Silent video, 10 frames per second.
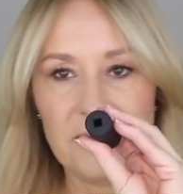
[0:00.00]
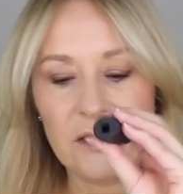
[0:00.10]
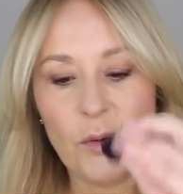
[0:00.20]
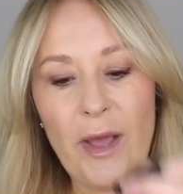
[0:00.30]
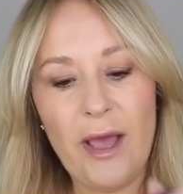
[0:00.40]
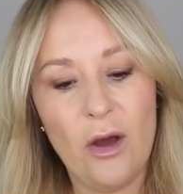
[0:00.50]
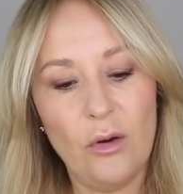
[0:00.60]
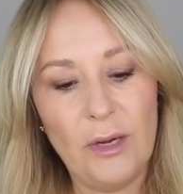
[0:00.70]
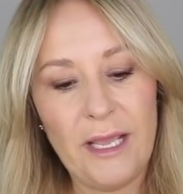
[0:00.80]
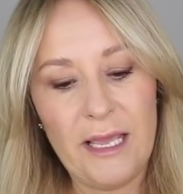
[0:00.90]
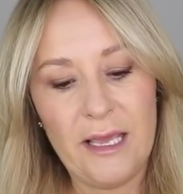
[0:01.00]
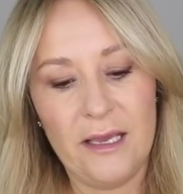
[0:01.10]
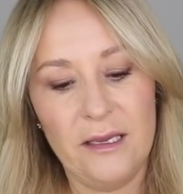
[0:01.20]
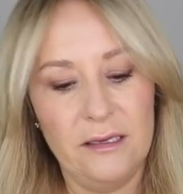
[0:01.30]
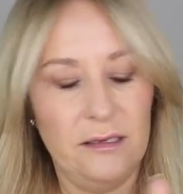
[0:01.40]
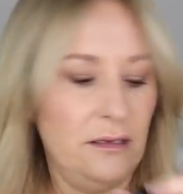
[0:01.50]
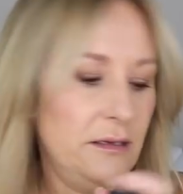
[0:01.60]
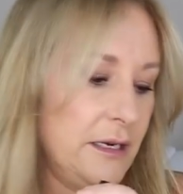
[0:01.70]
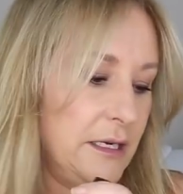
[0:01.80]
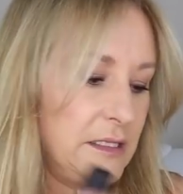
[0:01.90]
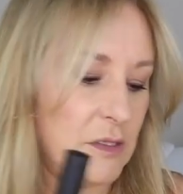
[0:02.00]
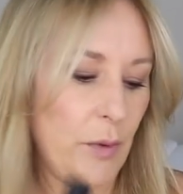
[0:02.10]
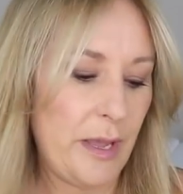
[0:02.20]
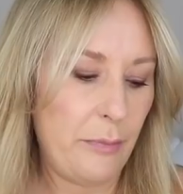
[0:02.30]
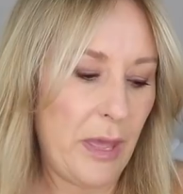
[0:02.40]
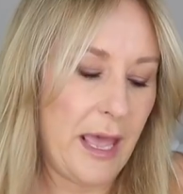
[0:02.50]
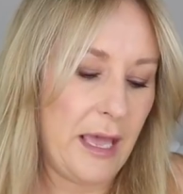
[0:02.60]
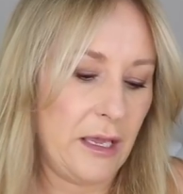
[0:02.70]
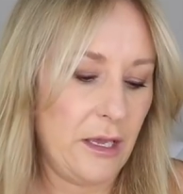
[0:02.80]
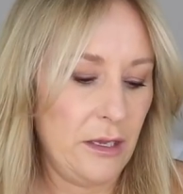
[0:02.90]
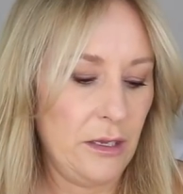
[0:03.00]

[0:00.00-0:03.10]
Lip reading: a square hole here and a square peg.